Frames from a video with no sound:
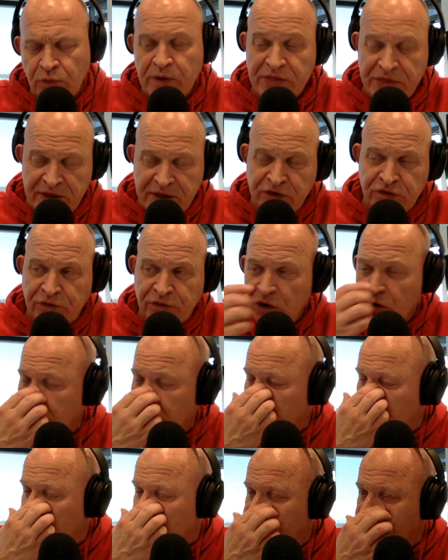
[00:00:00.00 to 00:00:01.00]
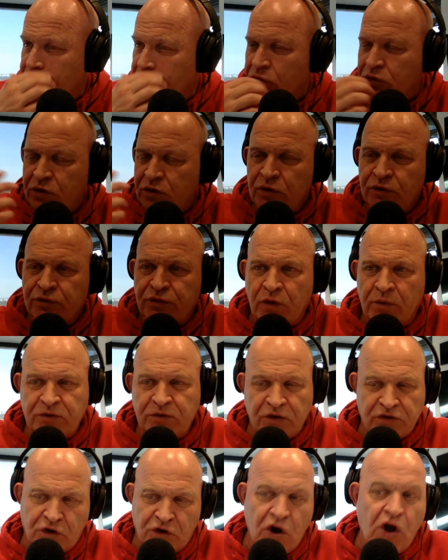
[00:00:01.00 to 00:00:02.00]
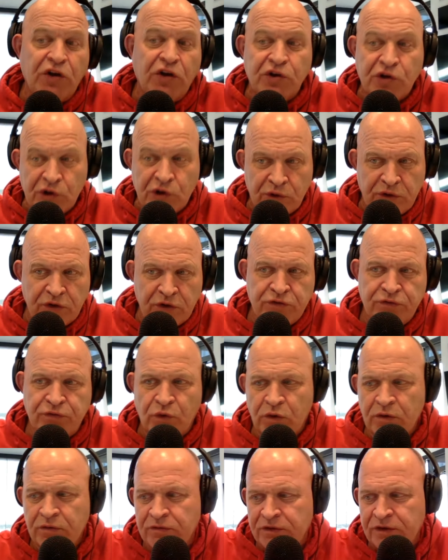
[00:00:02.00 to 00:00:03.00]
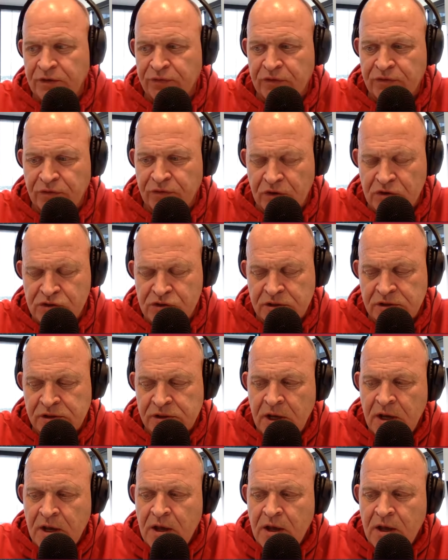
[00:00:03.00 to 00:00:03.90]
with this version of the new uniforms, because they're all new, there's four different versions.